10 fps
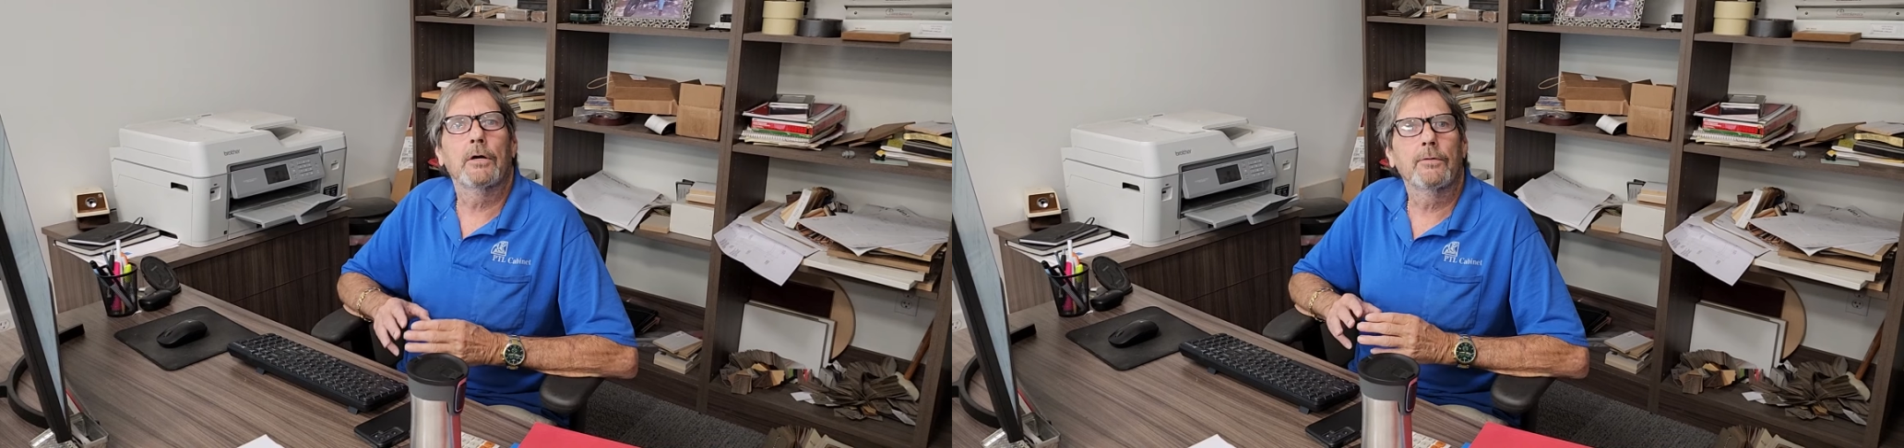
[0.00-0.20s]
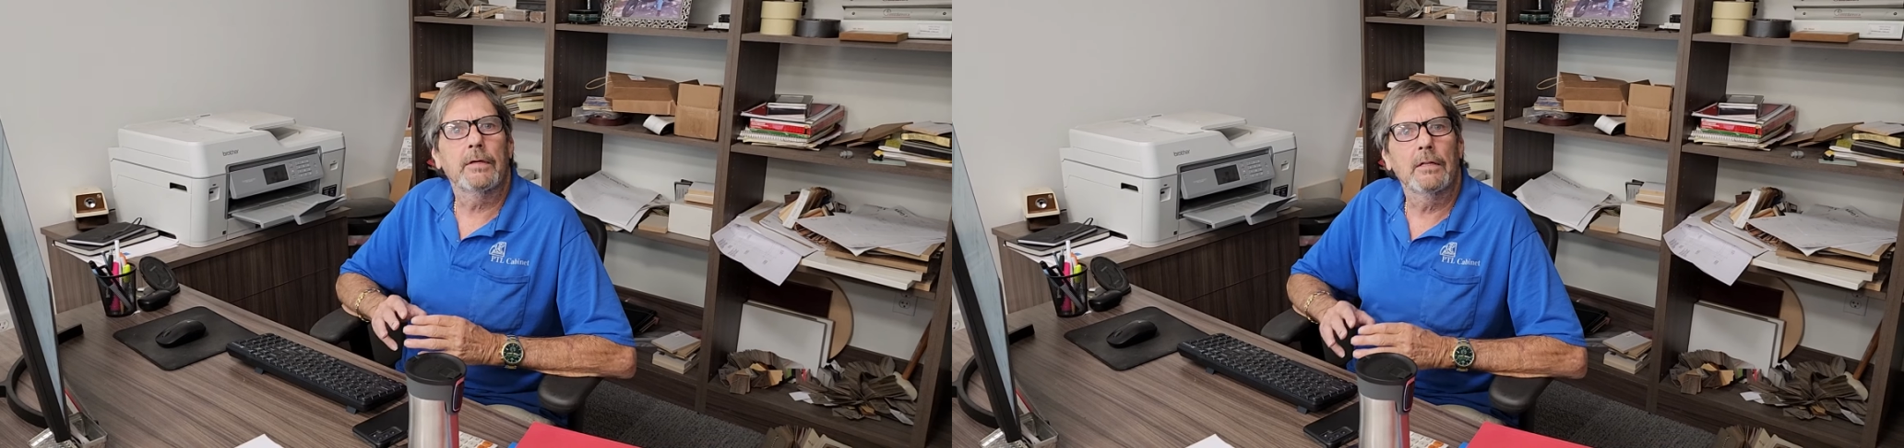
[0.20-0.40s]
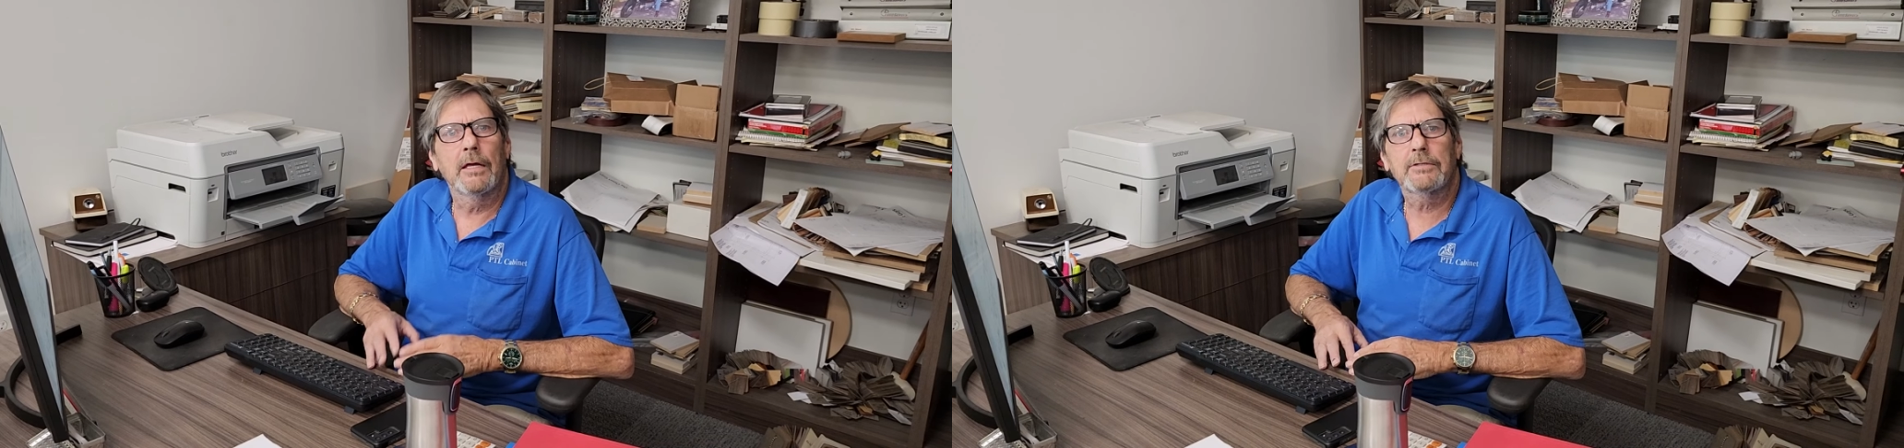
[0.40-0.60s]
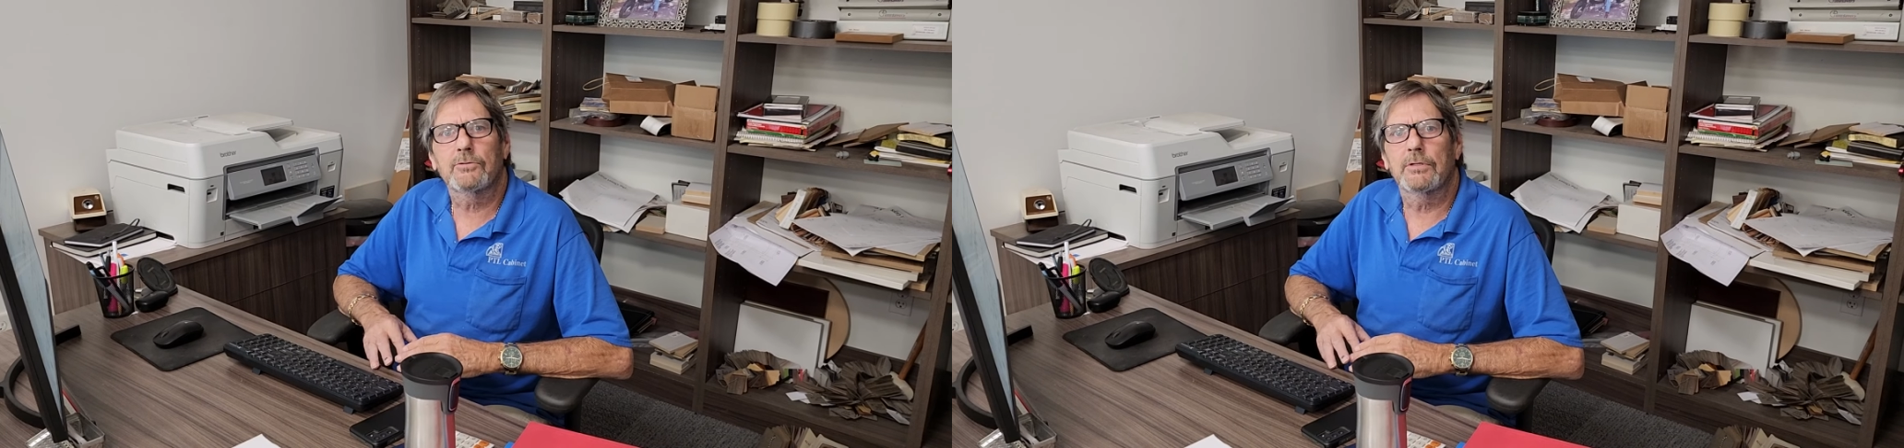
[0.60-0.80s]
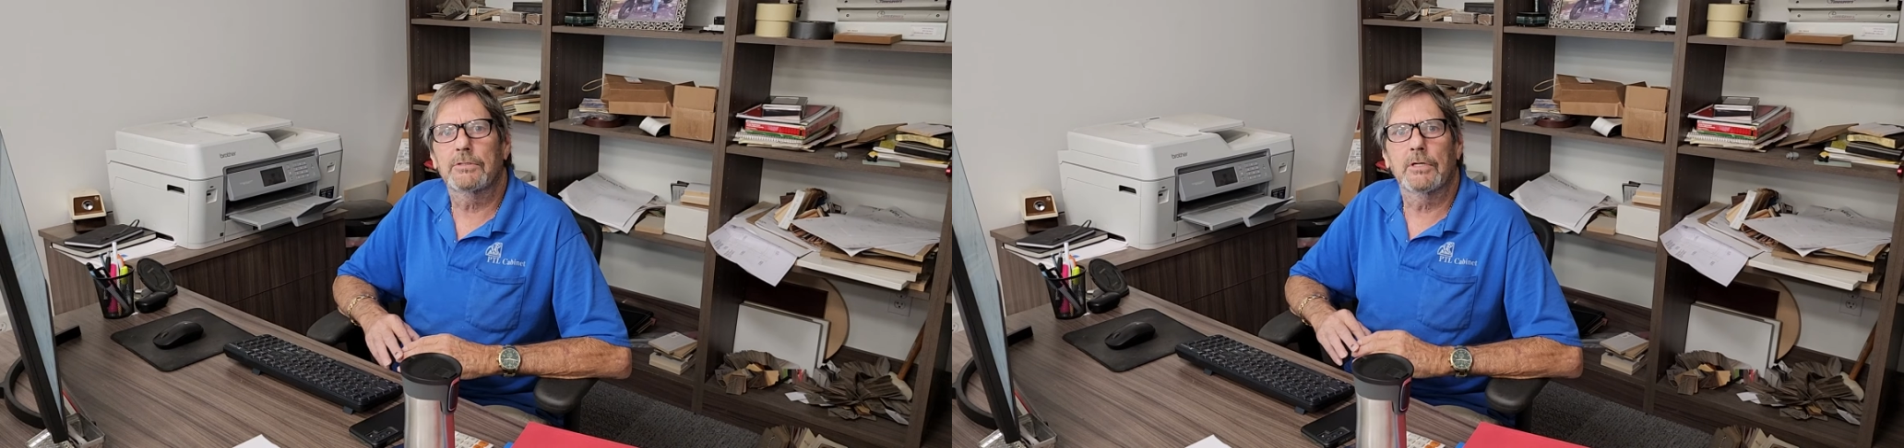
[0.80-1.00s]
all the
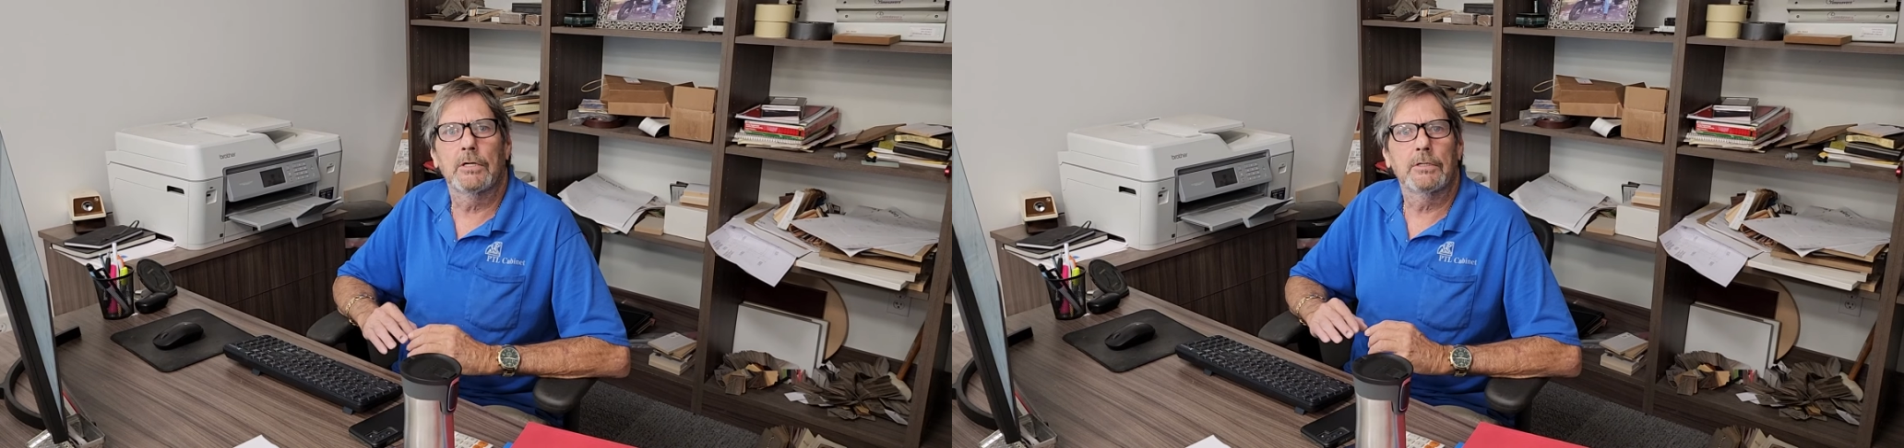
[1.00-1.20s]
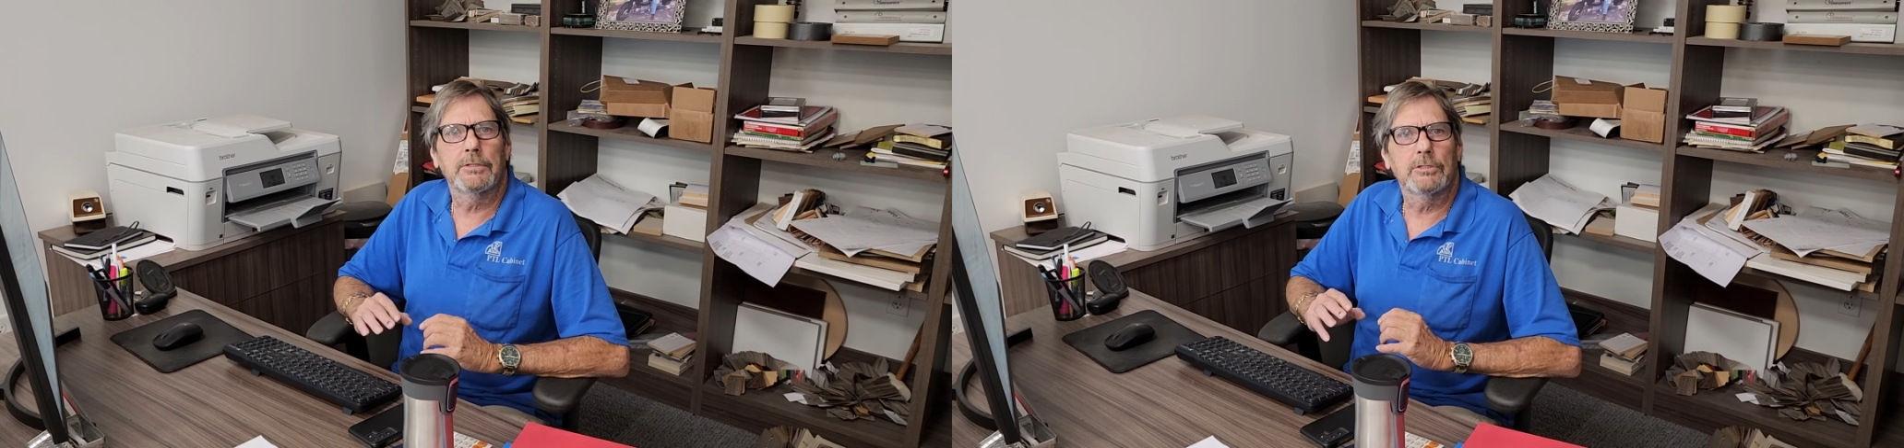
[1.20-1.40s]
electric done,